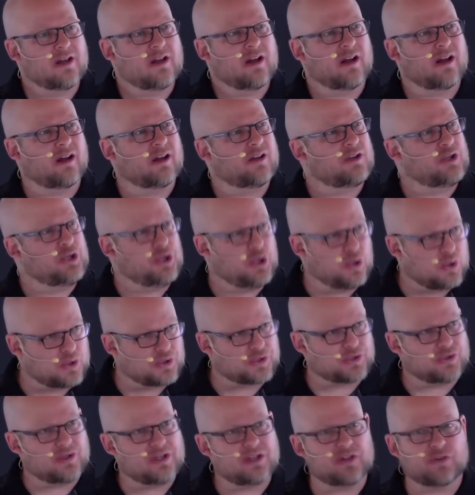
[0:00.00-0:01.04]
uh,
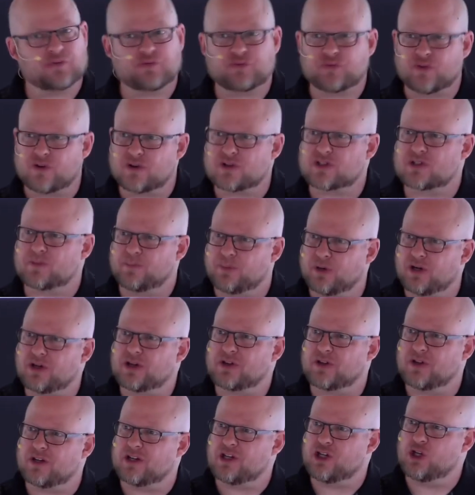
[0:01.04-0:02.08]
usually the first book
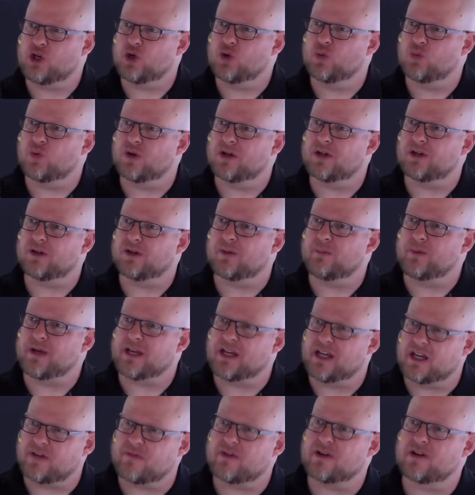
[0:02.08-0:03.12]
that you will be
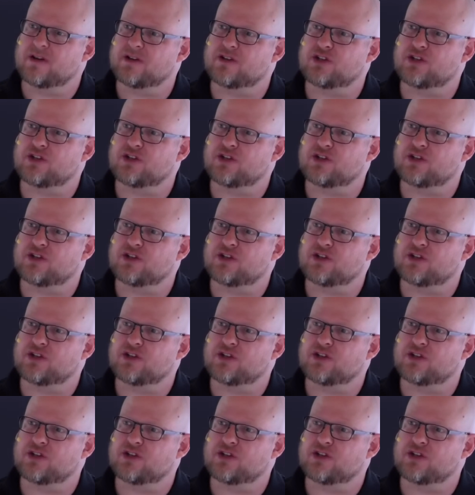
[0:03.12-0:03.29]
given